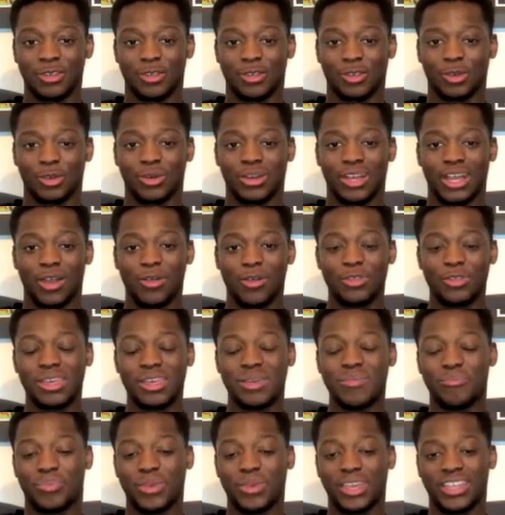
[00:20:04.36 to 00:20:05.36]
So how's
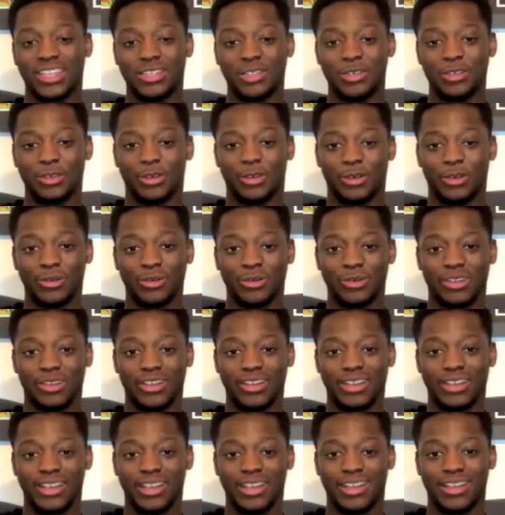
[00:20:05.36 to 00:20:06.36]
it been, you know,
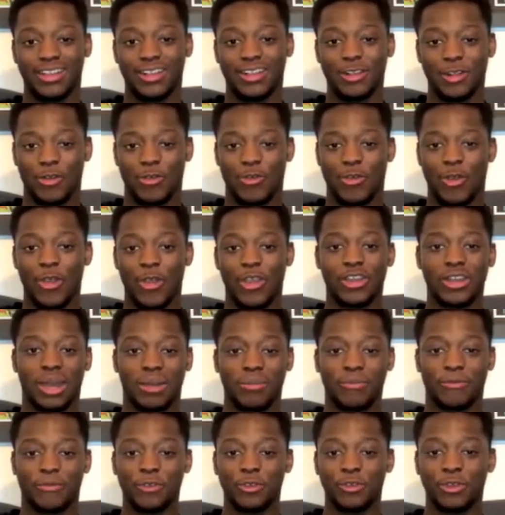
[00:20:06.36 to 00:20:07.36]
growing
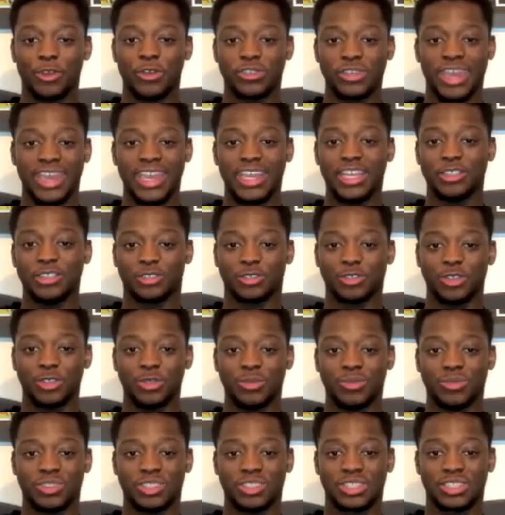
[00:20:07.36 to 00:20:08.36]
up through those age
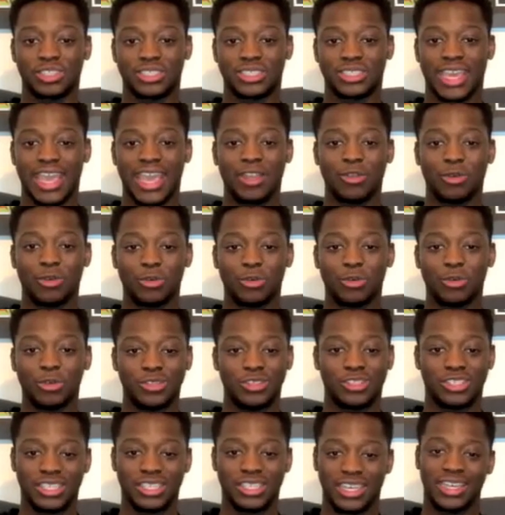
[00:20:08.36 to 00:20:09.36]
groups, getting all
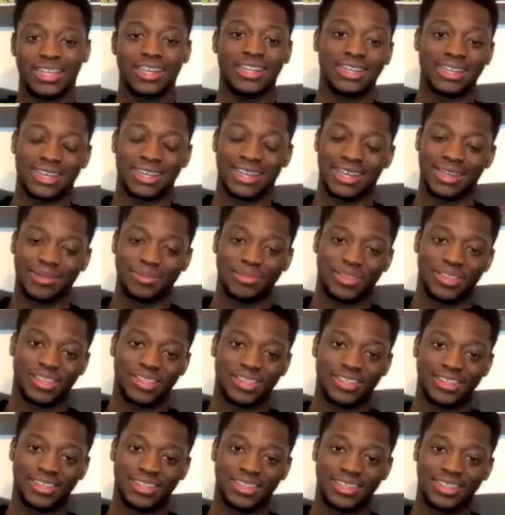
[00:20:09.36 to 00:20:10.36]
those England
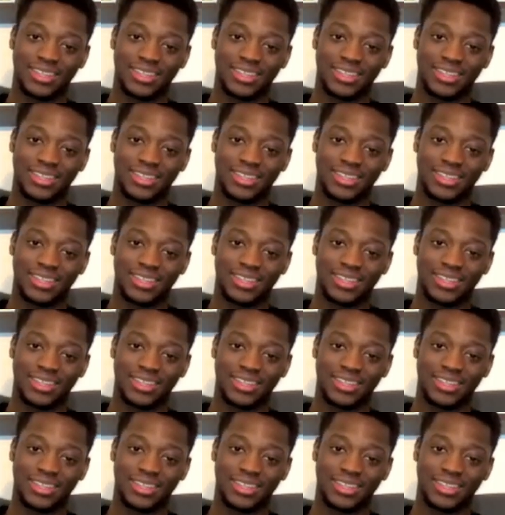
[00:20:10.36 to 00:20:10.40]
caps?